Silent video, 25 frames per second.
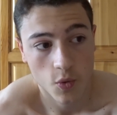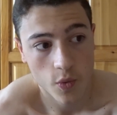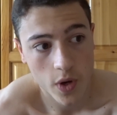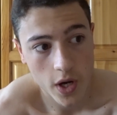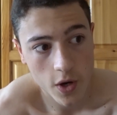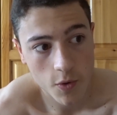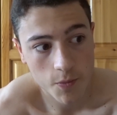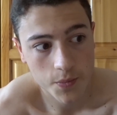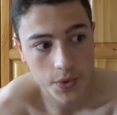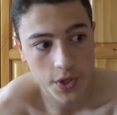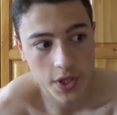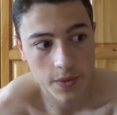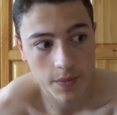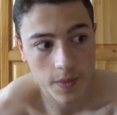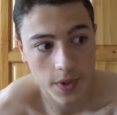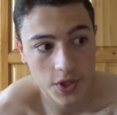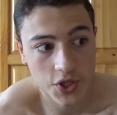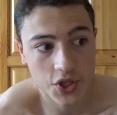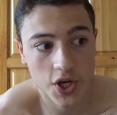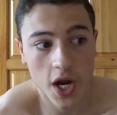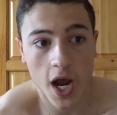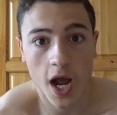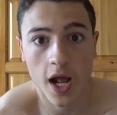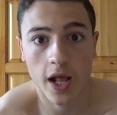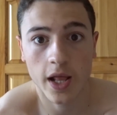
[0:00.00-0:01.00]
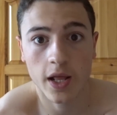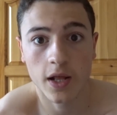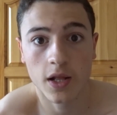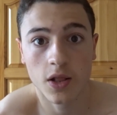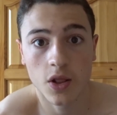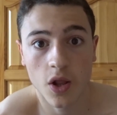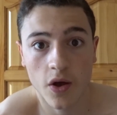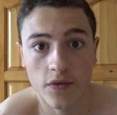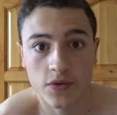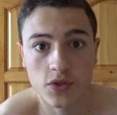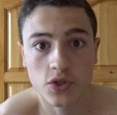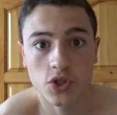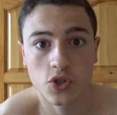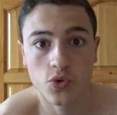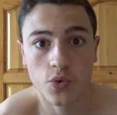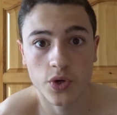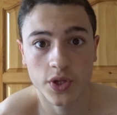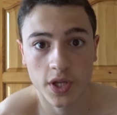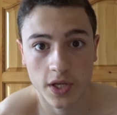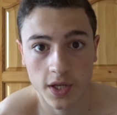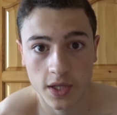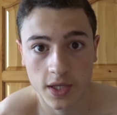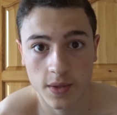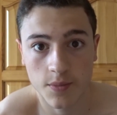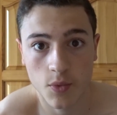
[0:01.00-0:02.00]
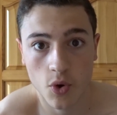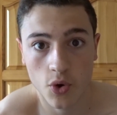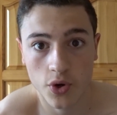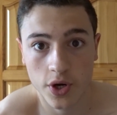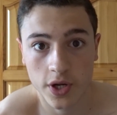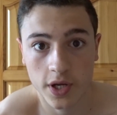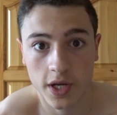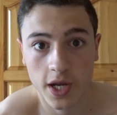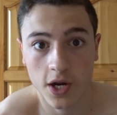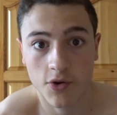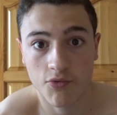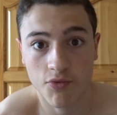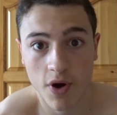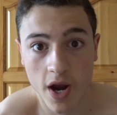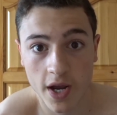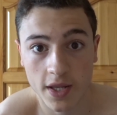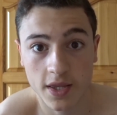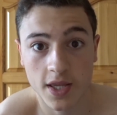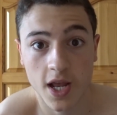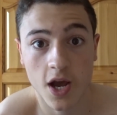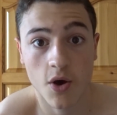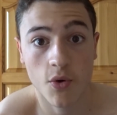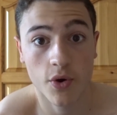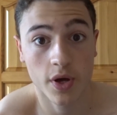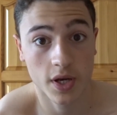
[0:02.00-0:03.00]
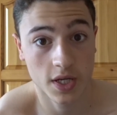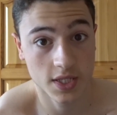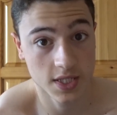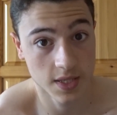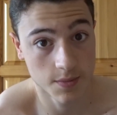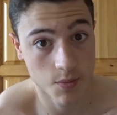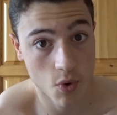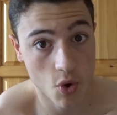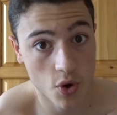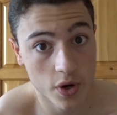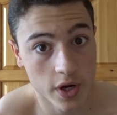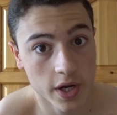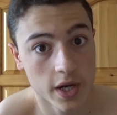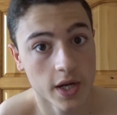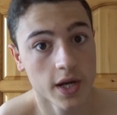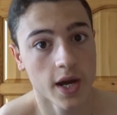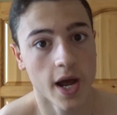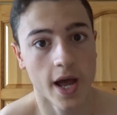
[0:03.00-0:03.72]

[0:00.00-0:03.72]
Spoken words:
Well, pretty much I love to do it in the morning, and right now it is the morning.